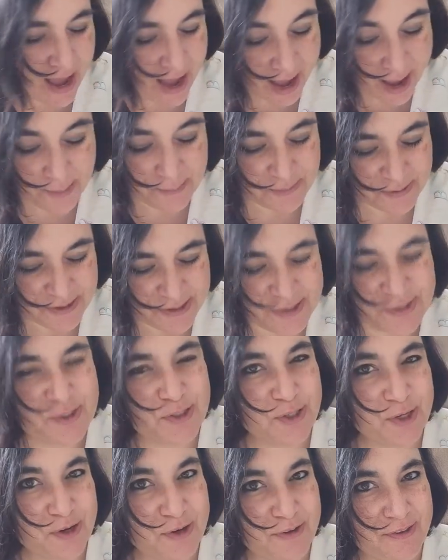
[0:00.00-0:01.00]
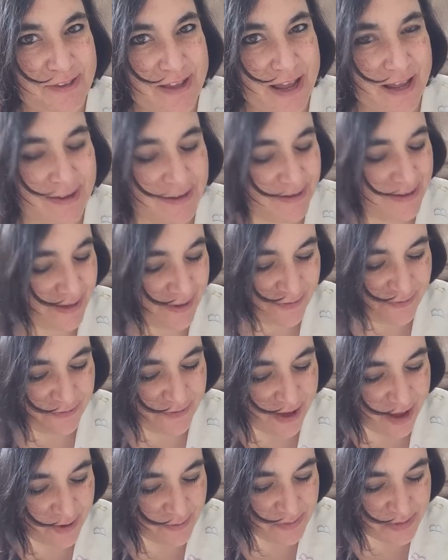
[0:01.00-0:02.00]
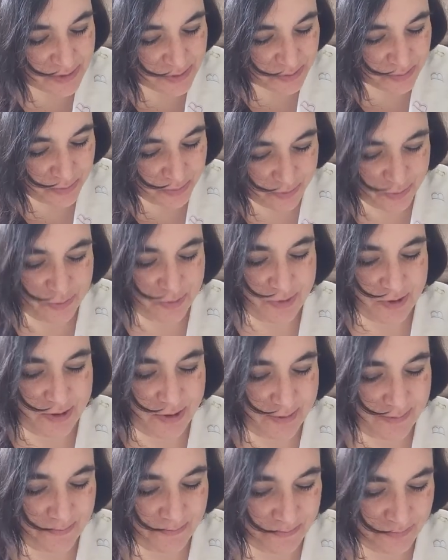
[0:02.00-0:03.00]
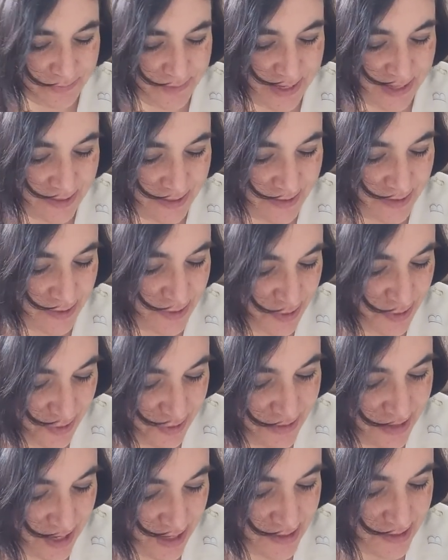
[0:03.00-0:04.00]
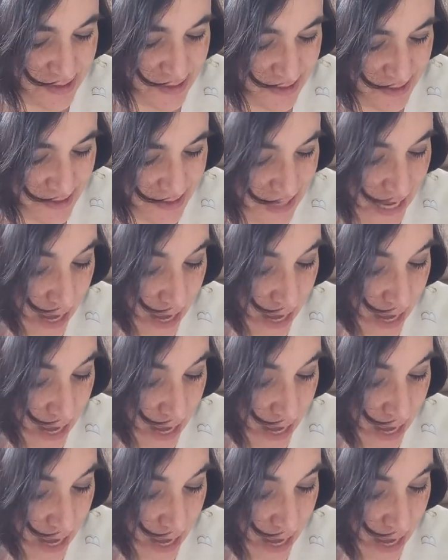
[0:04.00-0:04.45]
I'm pretty sure that if I was born in the 2000s,